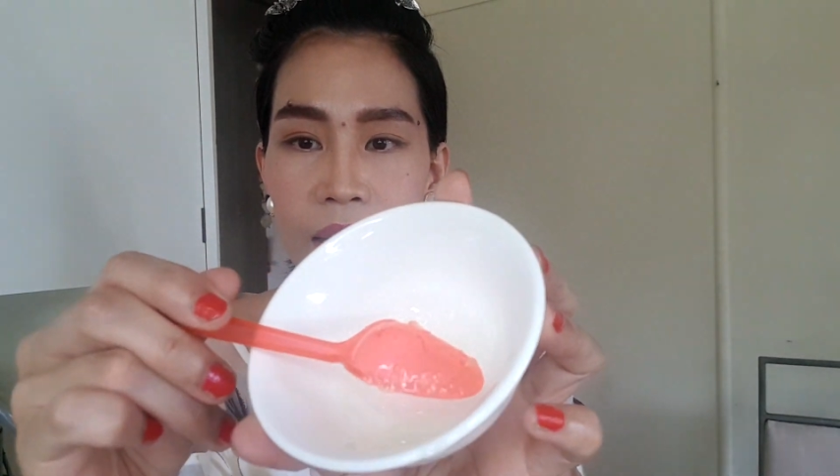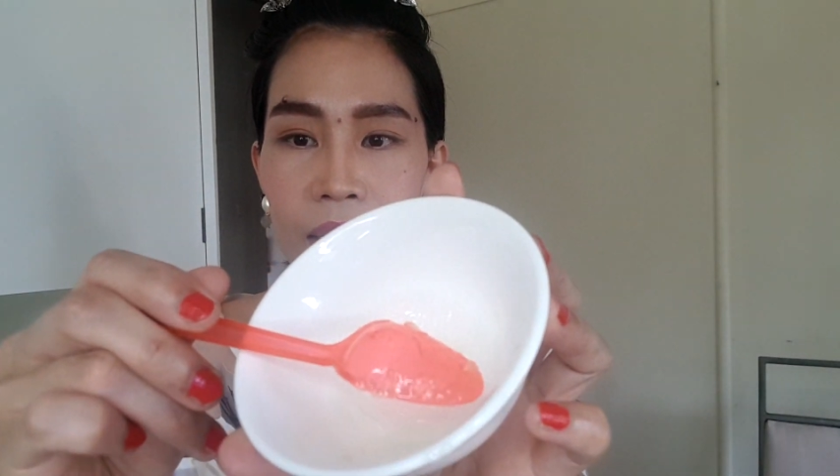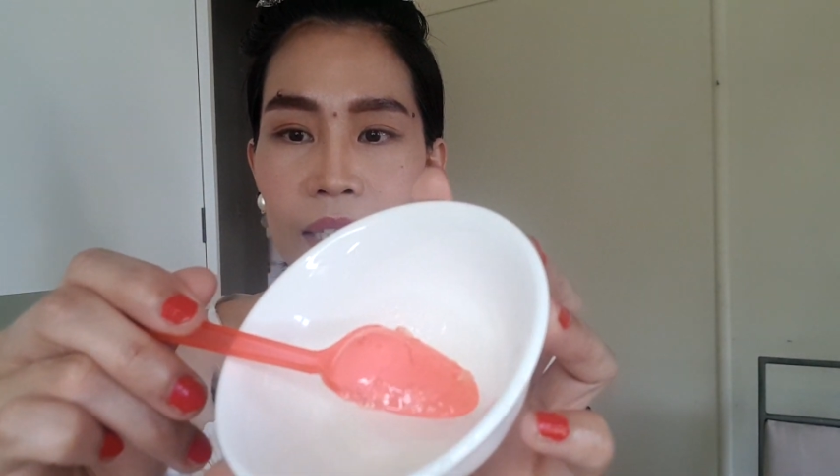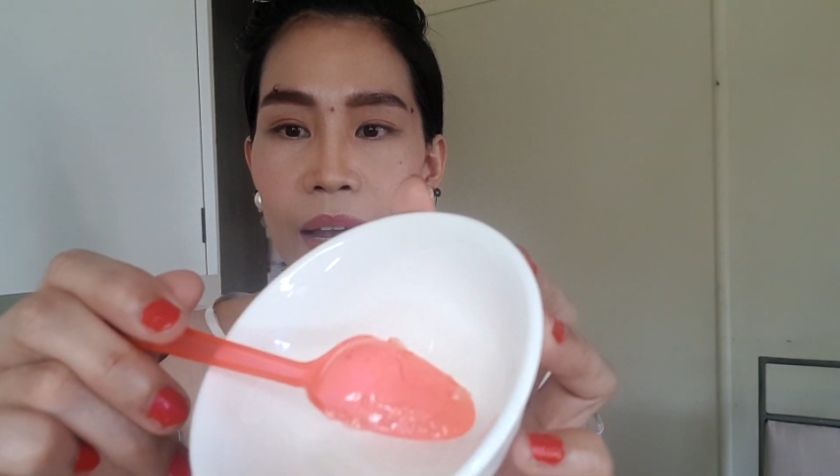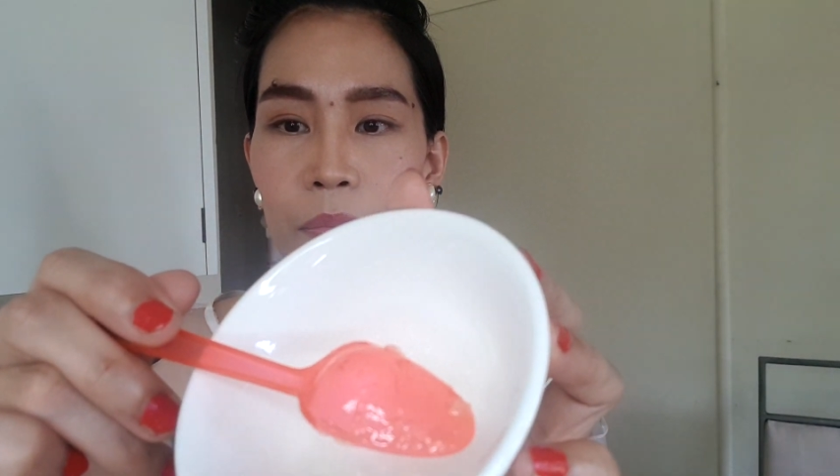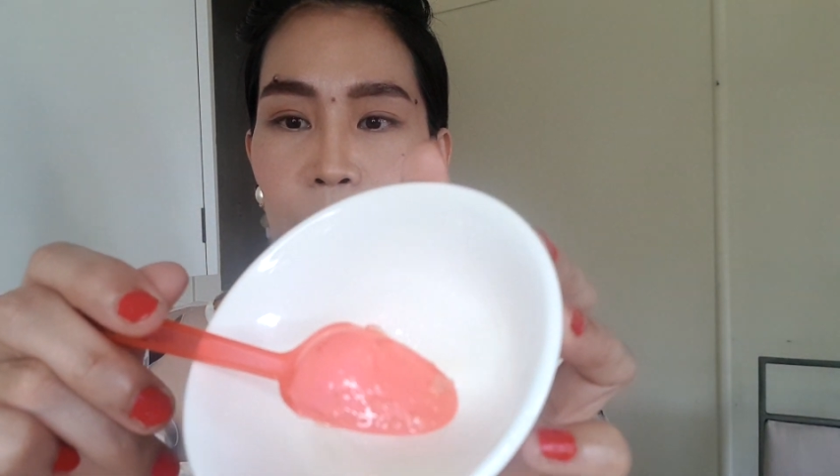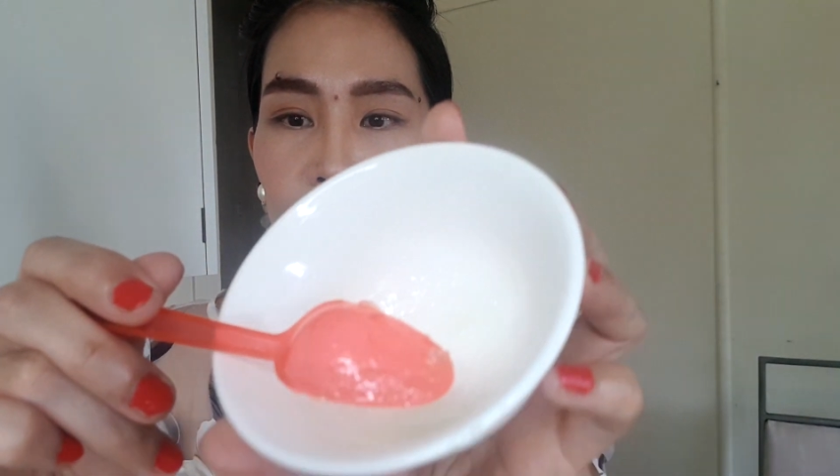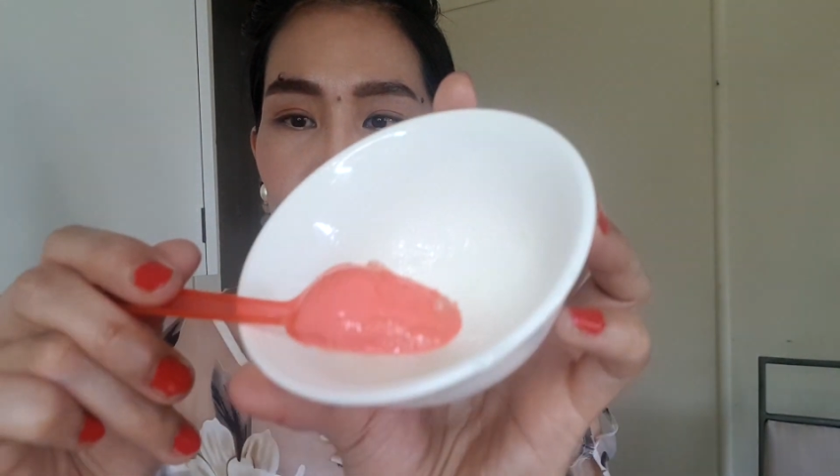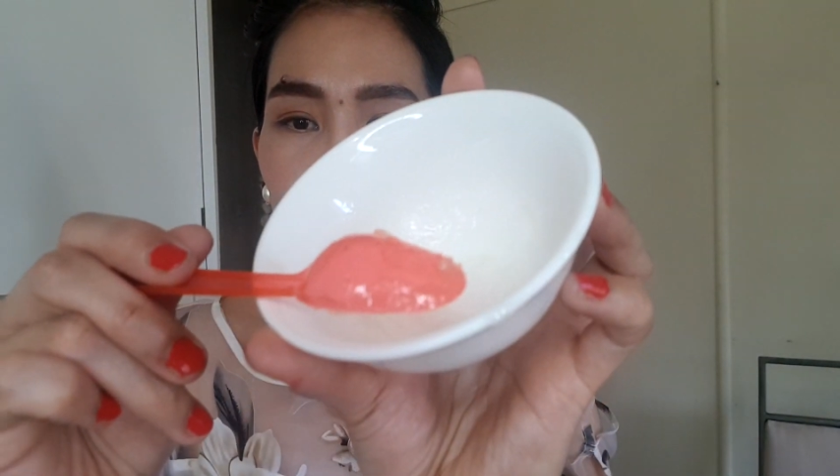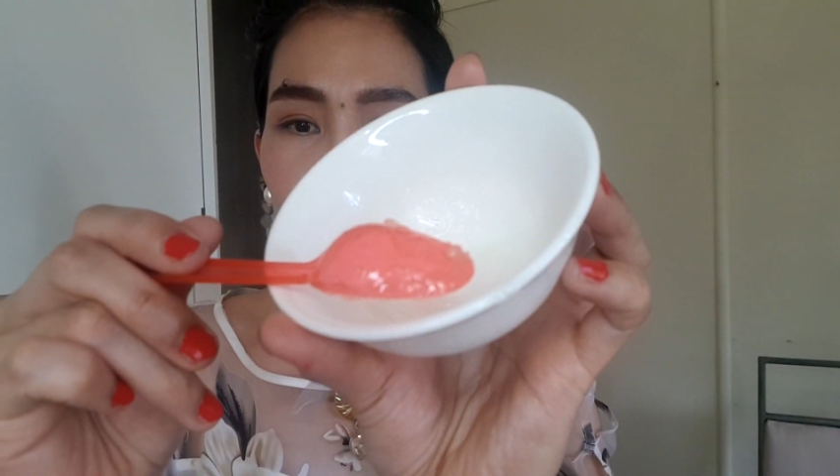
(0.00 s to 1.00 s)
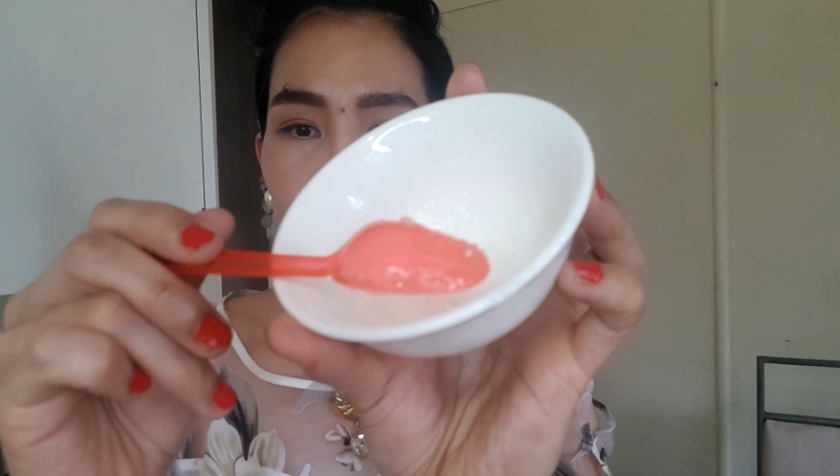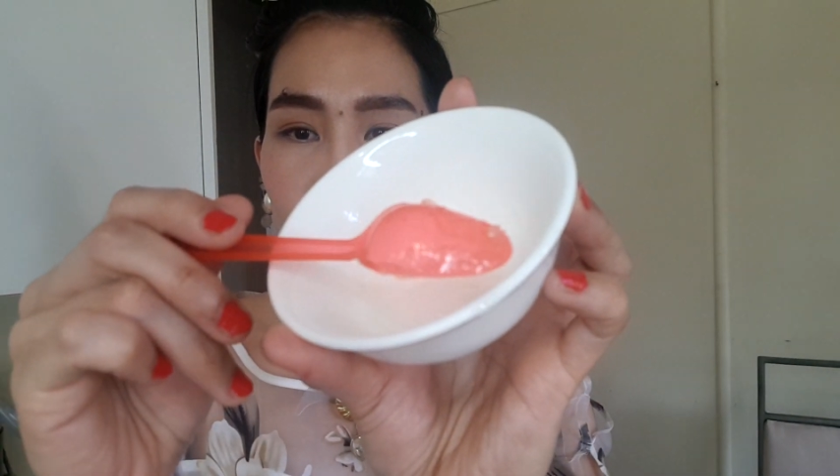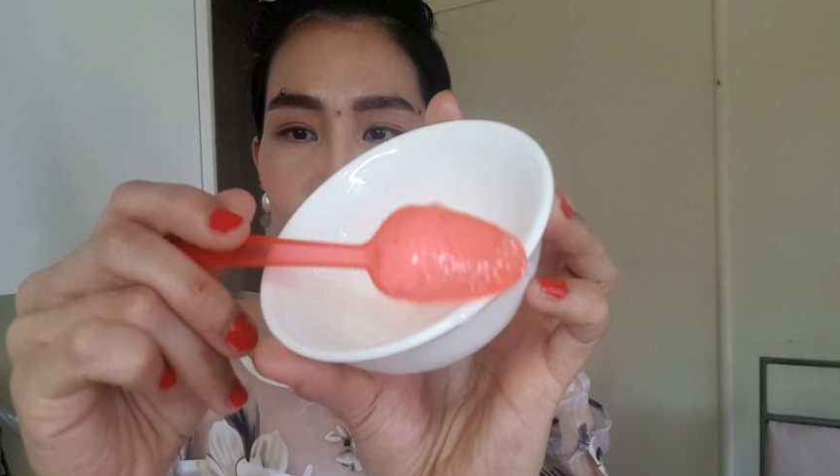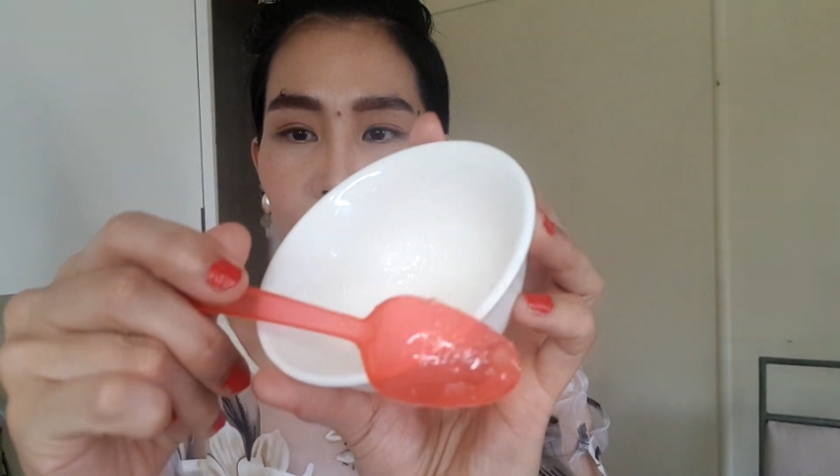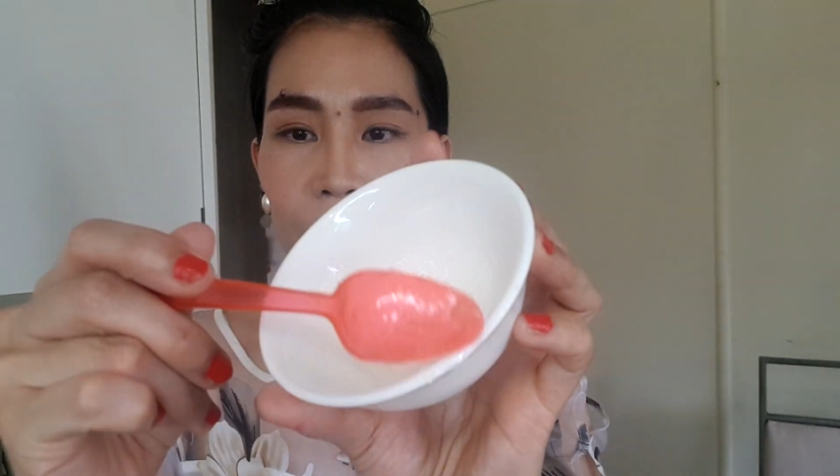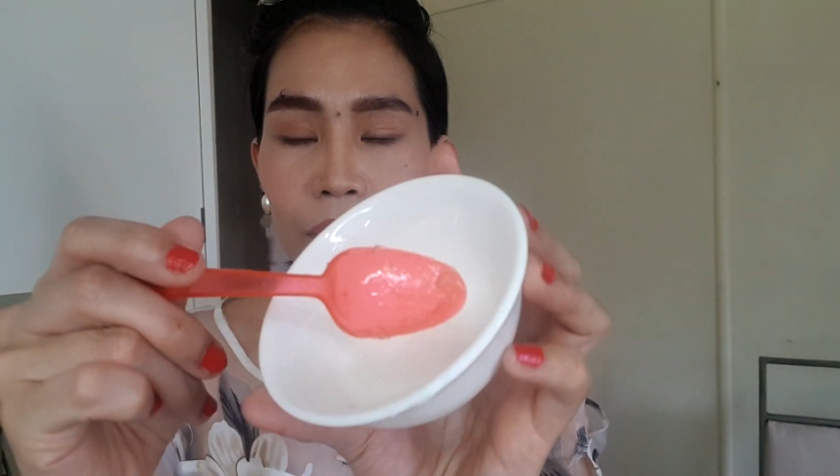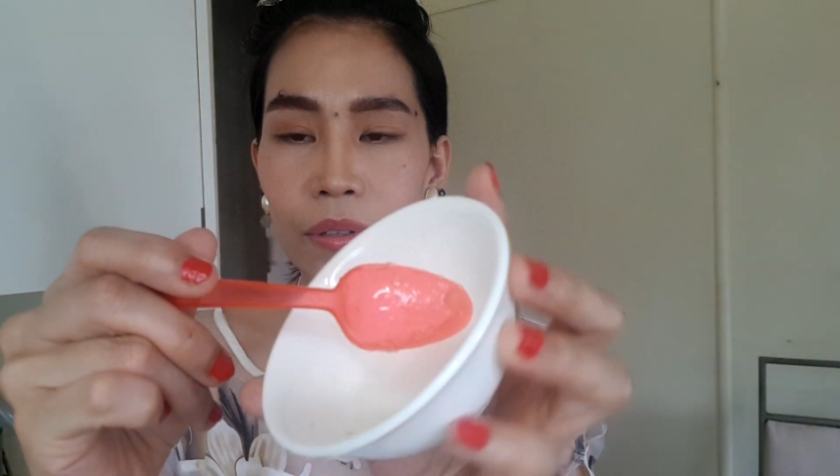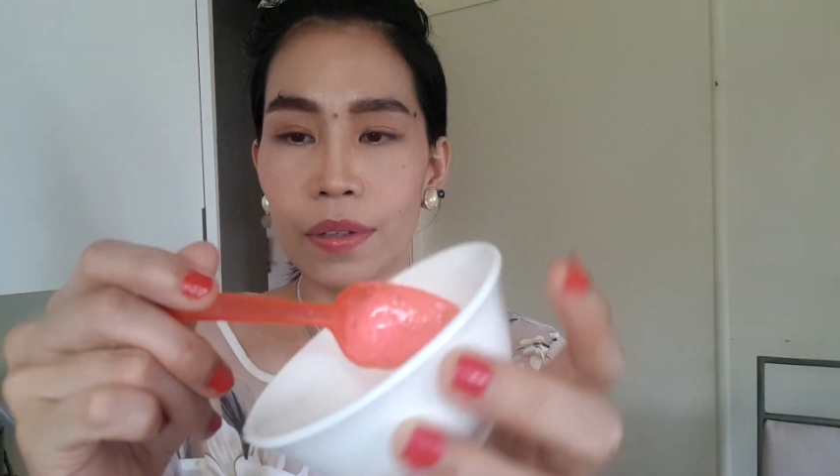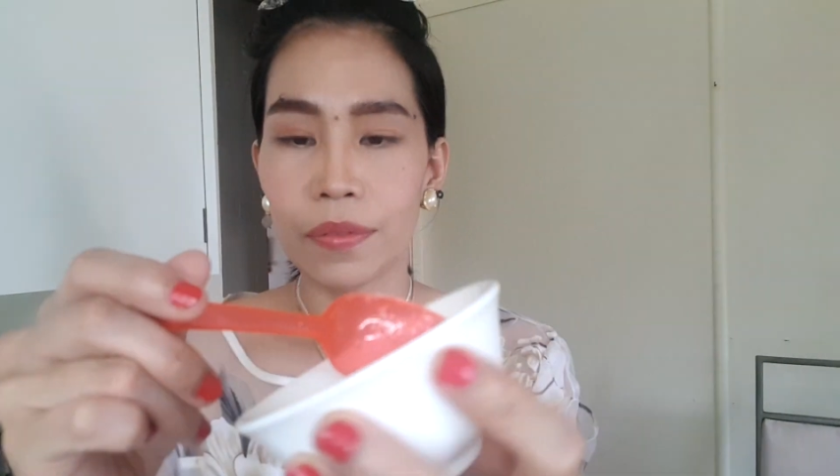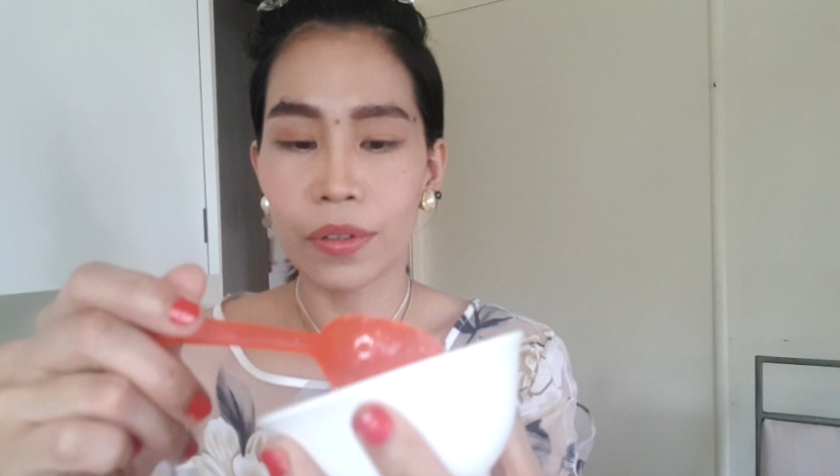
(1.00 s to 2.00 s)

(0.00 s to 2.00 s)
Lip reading: example only. I don't know